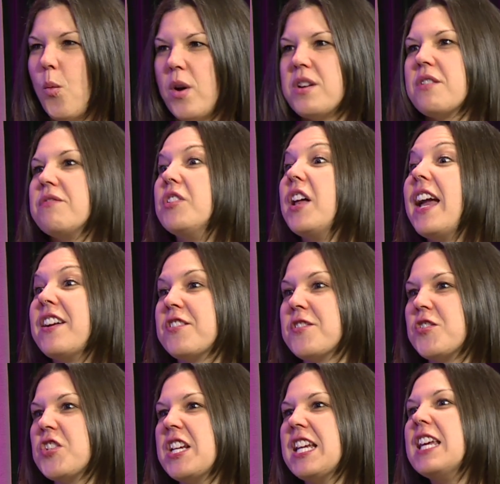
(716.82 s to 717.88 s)
wonderful
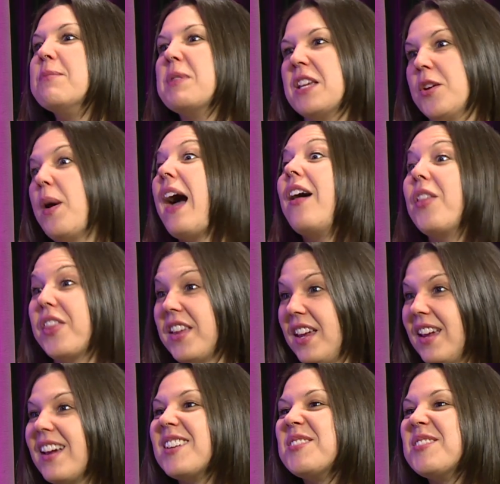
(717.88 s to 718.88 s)
energy, keeping you healthy.